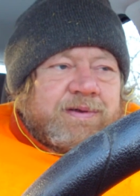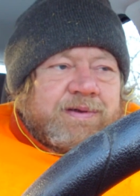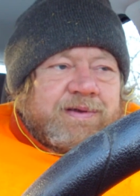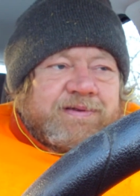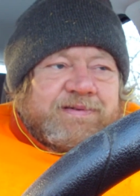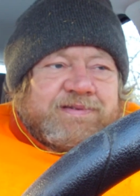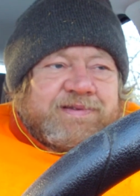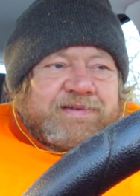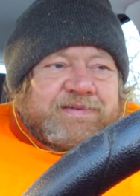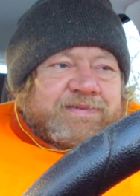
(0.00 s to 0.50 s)

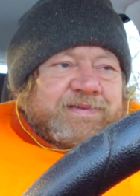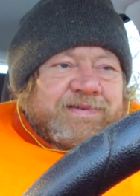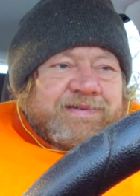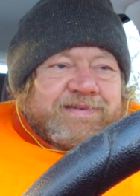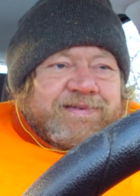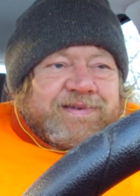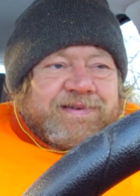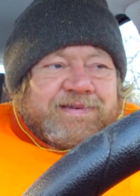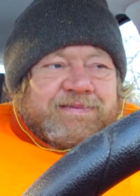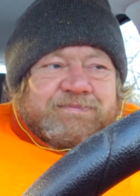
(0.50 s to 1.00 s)
It's just
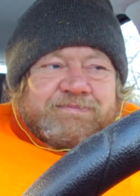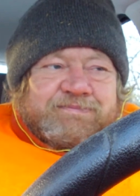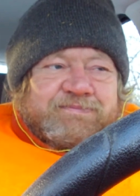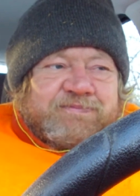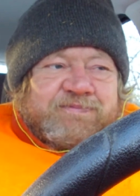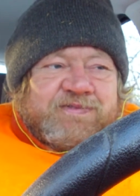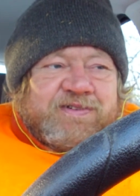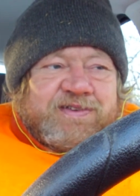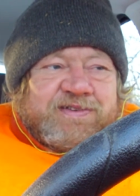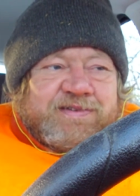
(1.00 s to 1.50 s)
because he
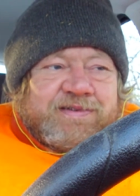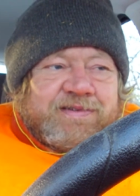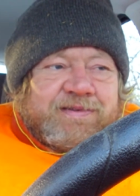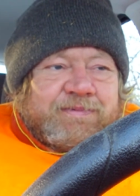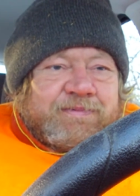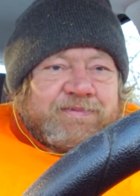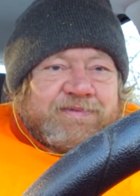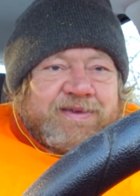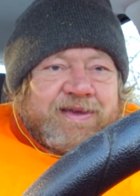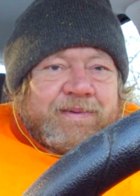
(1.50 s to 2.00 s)
physically
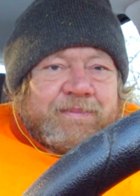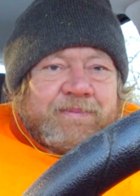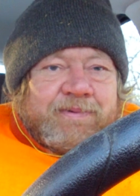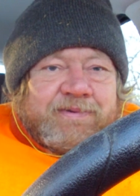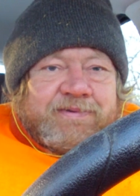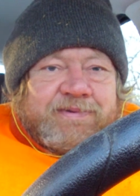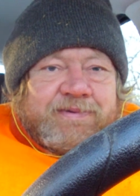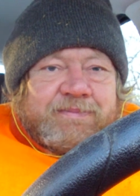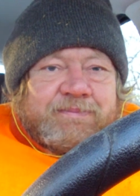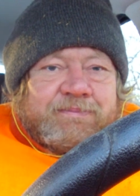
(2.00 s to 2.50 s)

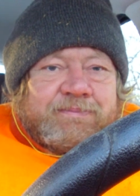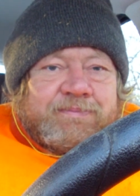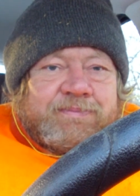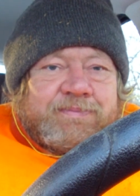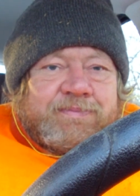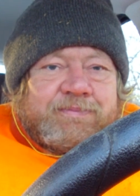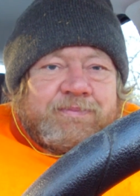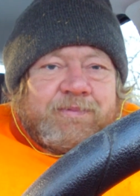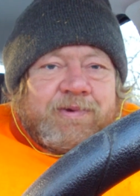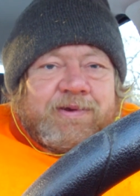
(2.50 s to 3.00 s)
resembles him,
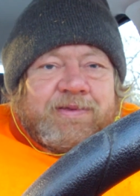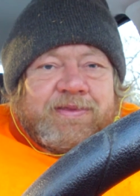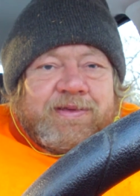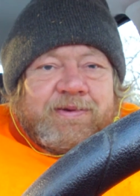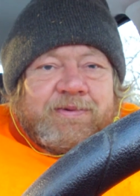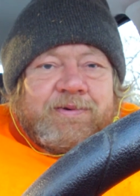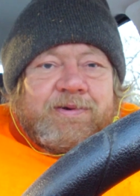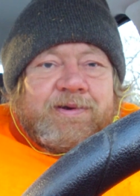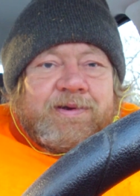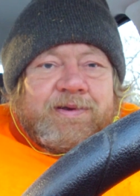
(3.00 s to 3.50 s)
wearing that
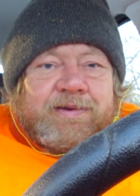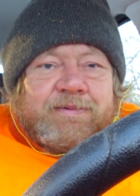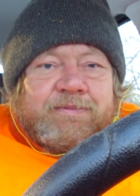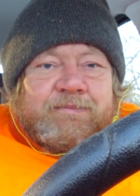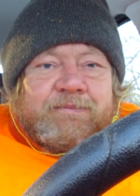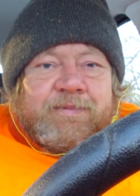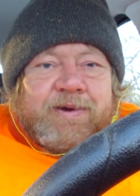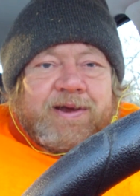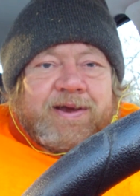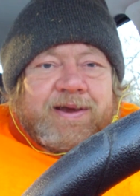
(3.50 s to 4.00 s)
hood and
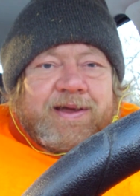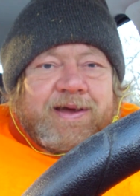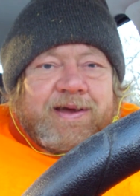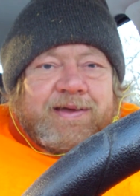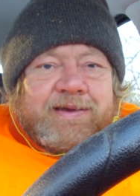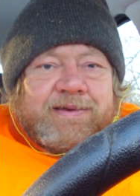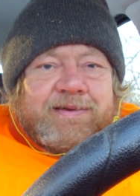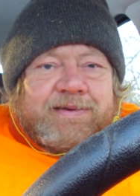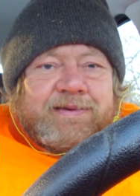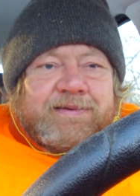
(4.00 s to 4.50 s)

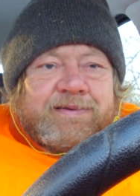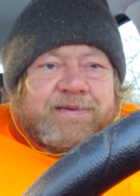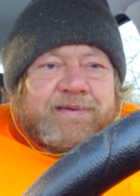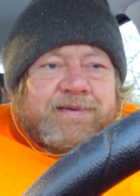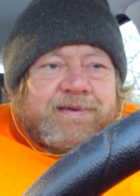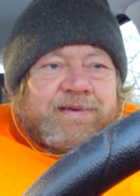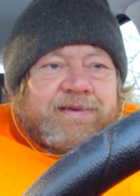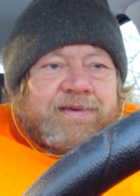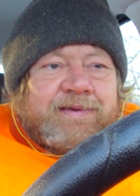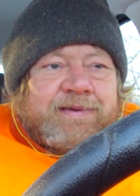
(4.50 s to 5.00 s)
whatnot, and
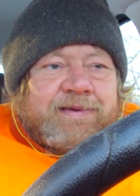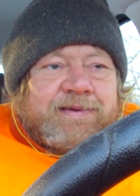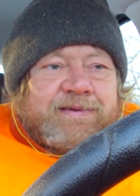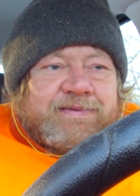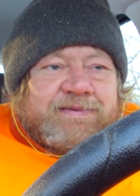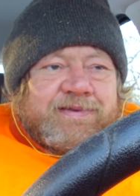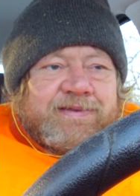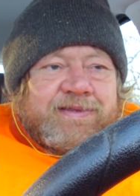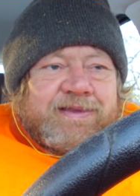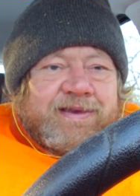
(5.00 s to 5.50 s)

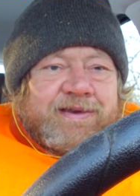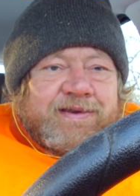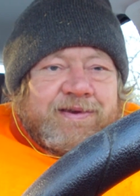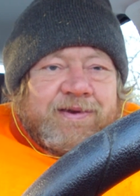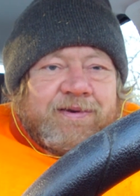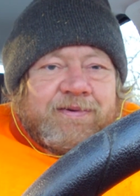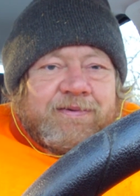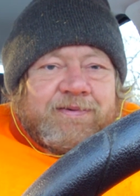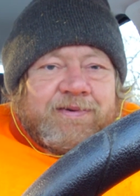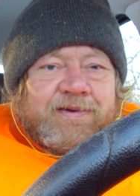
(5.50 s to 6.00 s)
he's in the
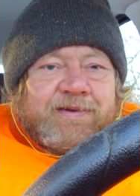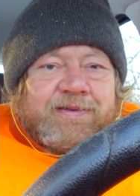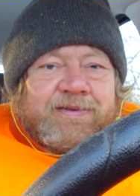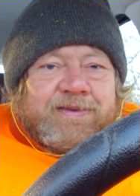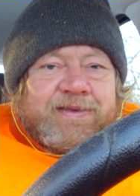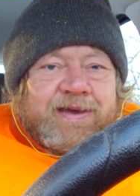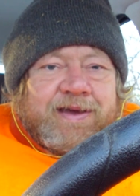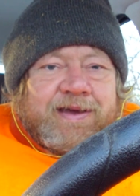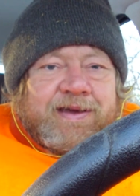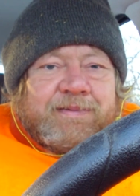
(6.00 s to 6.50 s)
dark all the
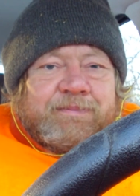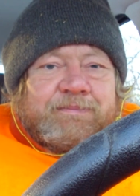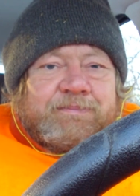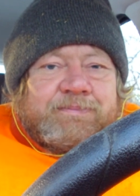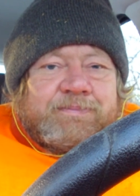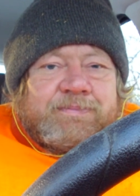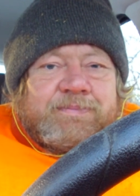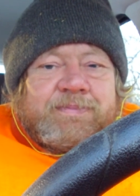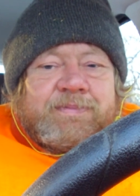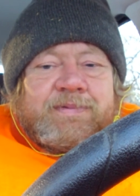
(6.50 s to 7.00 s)
time.
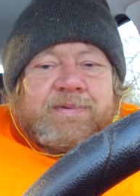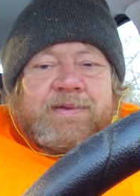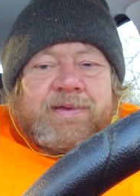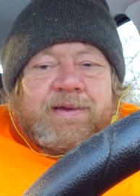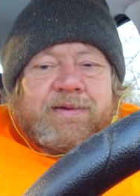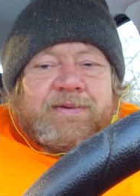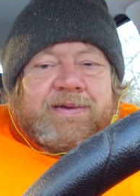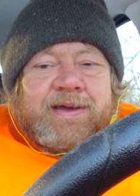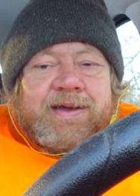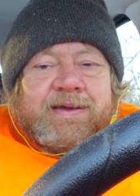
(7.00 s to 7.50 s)

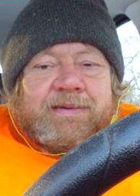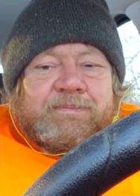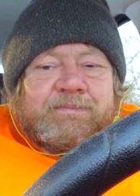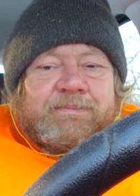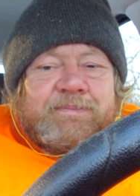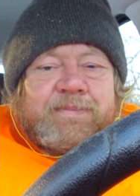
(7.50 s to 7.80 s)
Okay.